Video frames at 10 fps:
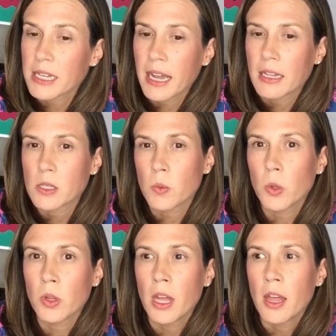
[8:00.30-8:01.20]
task,
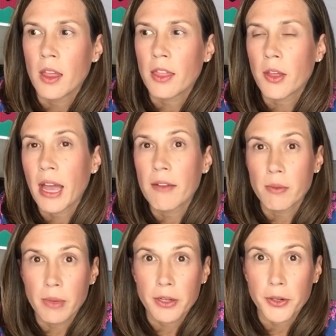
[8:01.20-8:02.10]
they'll have
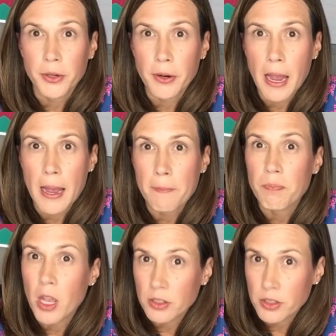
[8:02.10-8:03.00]
a better
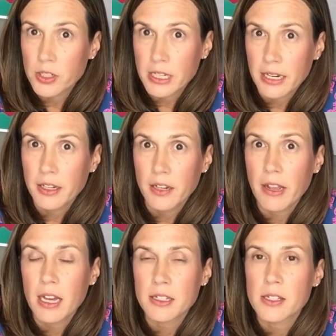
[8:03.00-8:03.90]
understanding of
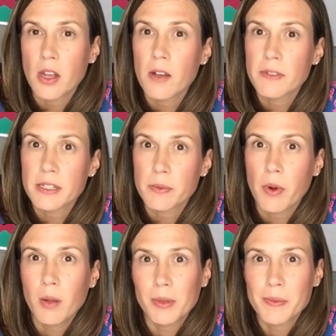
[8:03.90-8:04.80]
how to solve these
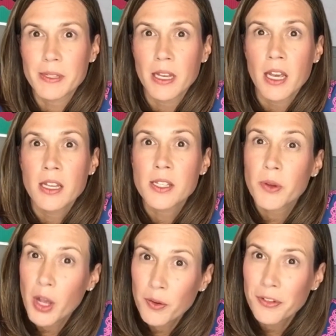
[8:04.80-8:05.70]
problems. So
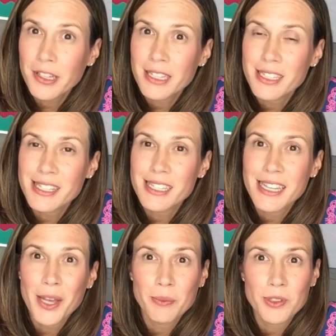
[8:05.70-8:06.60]
hopefully this has
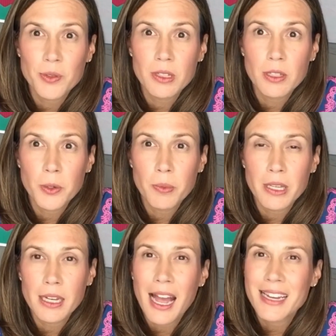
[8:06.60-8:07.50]
helped you a little
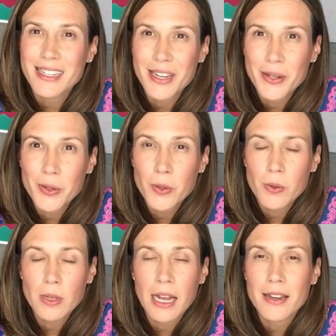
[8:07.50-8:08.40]
bit. I know
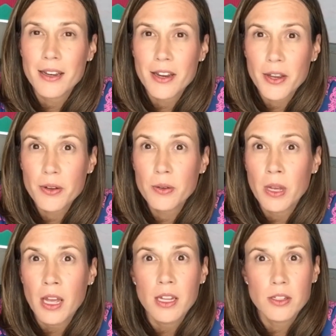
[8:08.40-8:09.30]

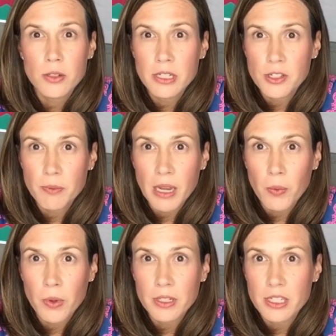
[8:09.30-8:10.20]
2-digit by
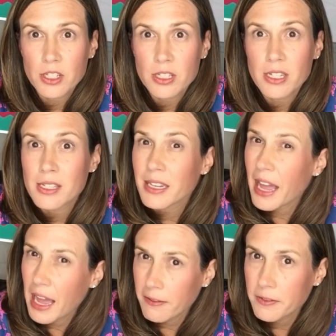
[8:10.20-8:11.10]
1-digit doesn't
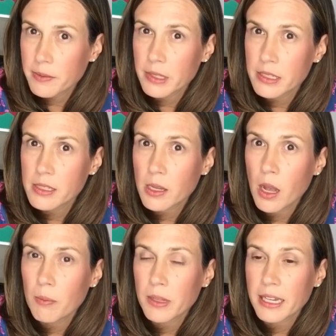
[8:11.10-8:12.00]
have to be this
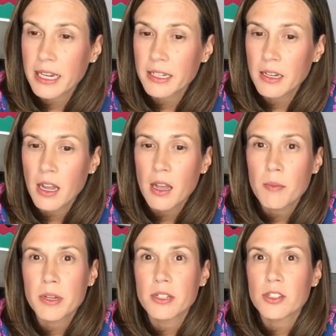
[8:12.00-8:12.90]
complicated,
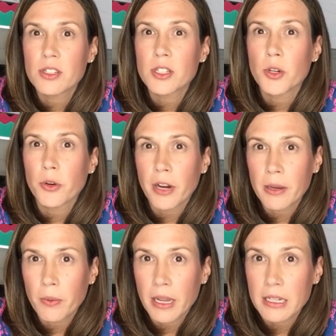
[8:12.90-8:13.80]
but it's just a
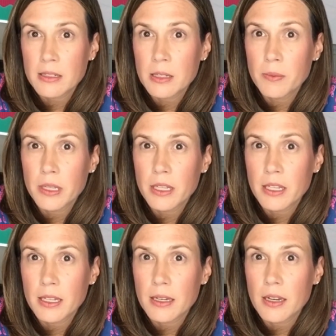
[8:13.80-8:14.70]
great way to
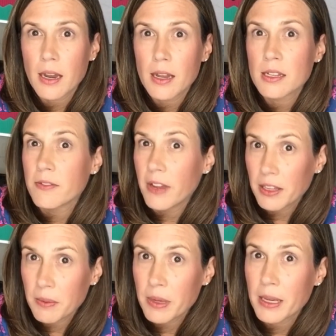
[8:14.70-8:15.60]
begin
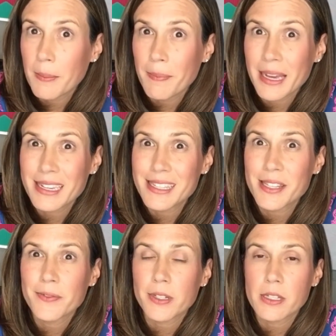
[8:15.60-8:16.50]
developing a base
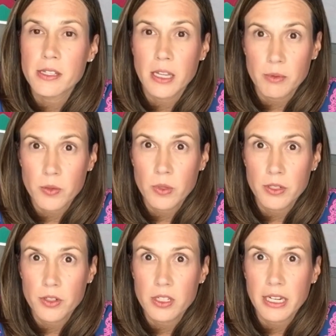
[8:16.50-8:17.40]
of conceptual
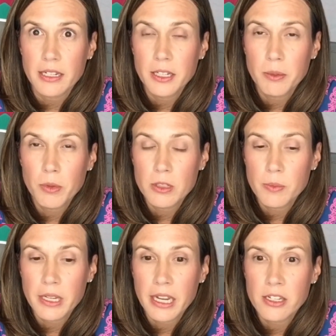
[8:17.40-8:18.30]
understanding of
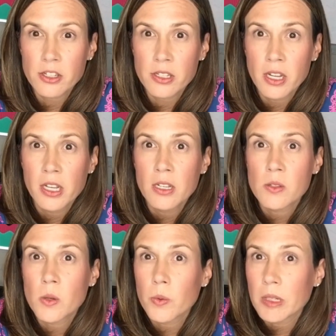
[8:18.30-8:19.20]
multiplication.
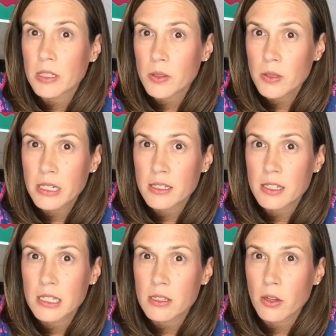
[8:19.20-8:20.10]
So when we do get to
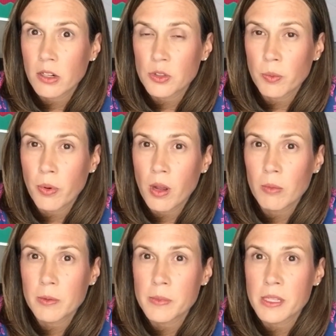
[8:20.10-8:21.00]
these larger
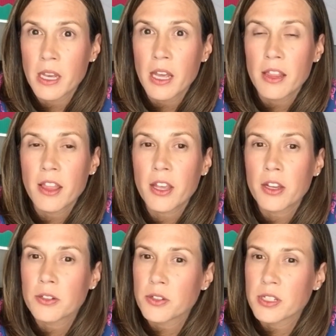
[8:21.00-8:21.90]
problems, they
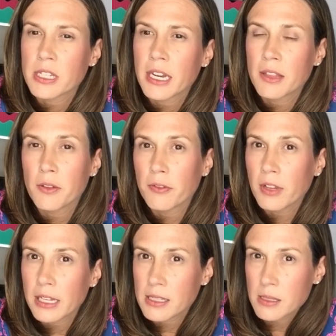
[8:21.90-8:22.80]
understand the
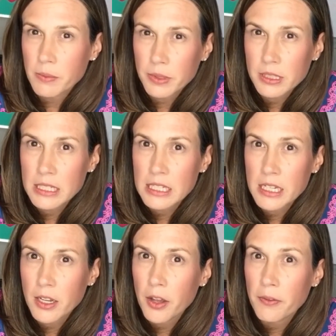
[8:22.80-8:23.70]

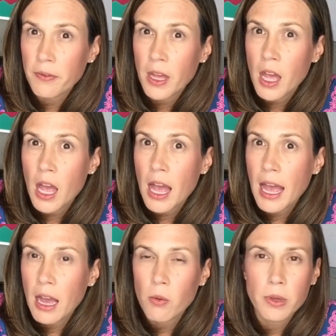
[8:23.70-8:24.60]
flexibility of
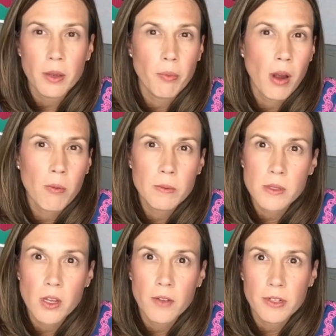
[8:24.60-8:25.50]
how we can problem
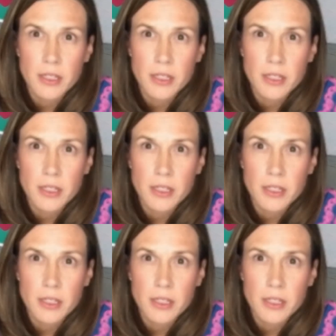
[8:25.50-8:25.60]
solve in